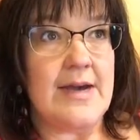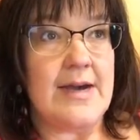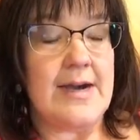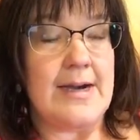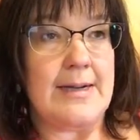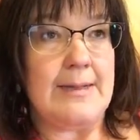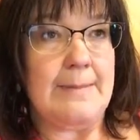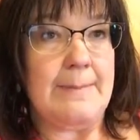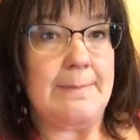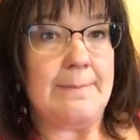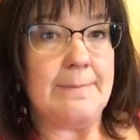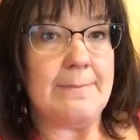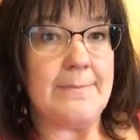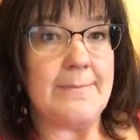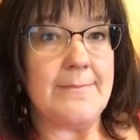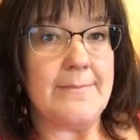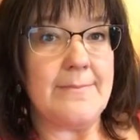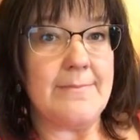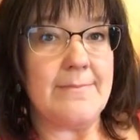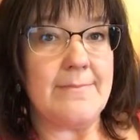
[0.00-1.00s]

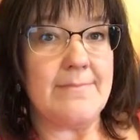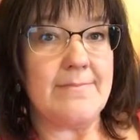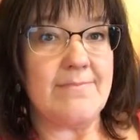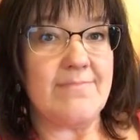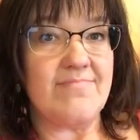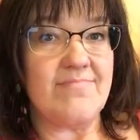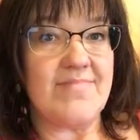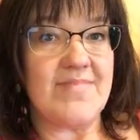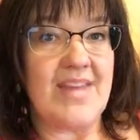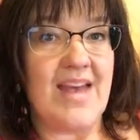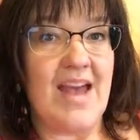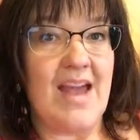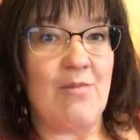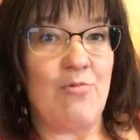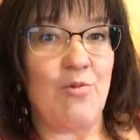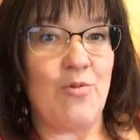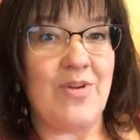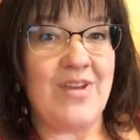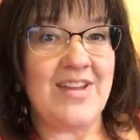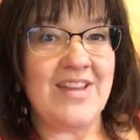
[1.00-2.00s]
I
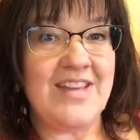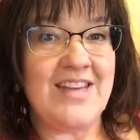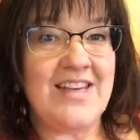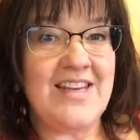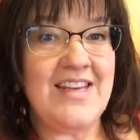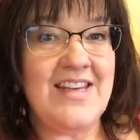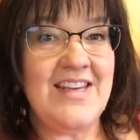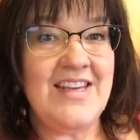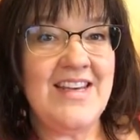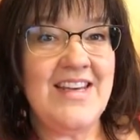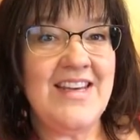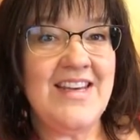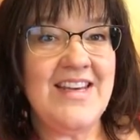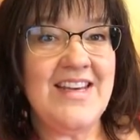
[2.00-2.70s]
really